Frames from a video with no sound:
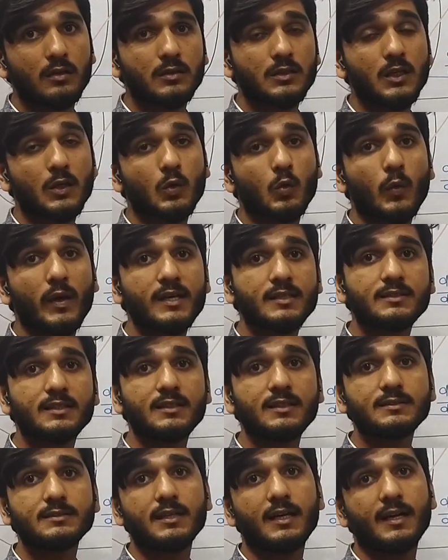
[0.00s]
the
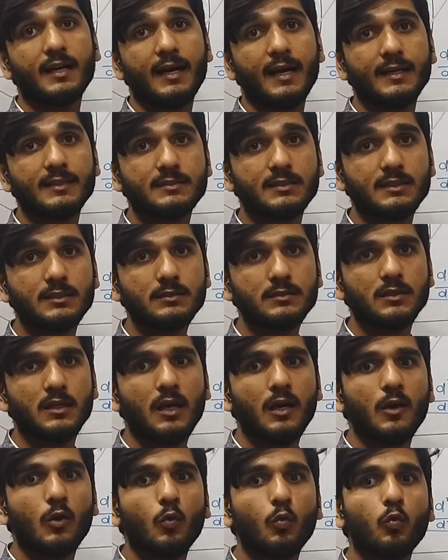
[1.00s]
question arises,
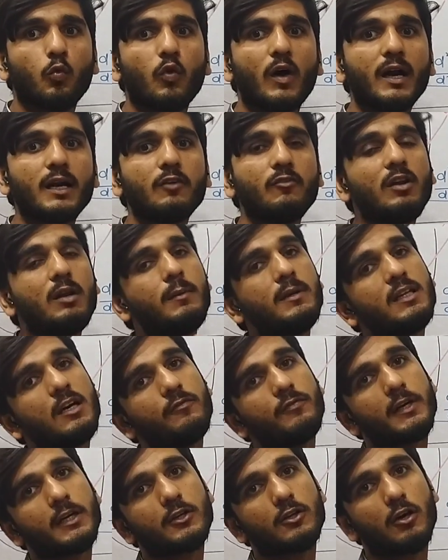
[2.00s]
what will be the
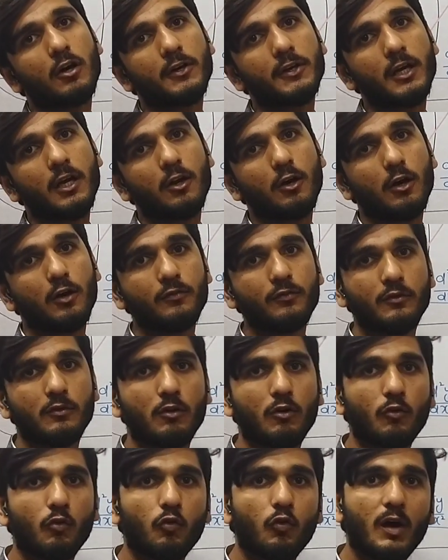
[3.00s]
factorial of
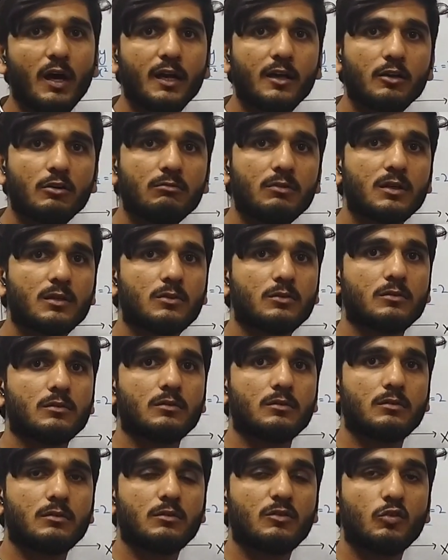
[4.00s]
1 over
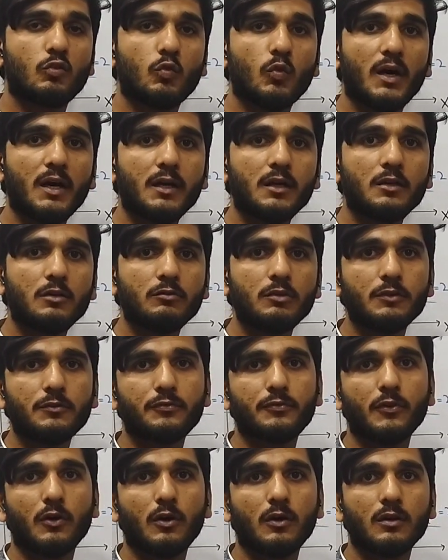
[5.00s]
2, 1 over
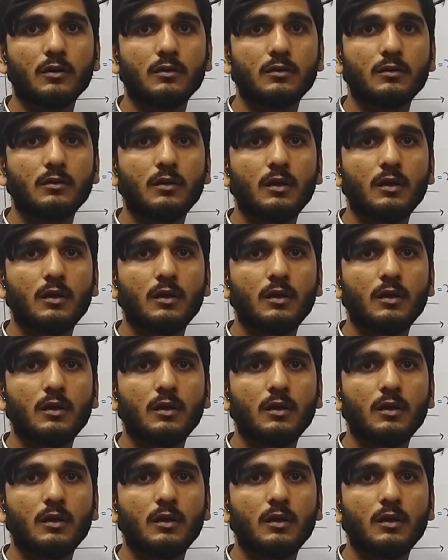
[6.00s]
4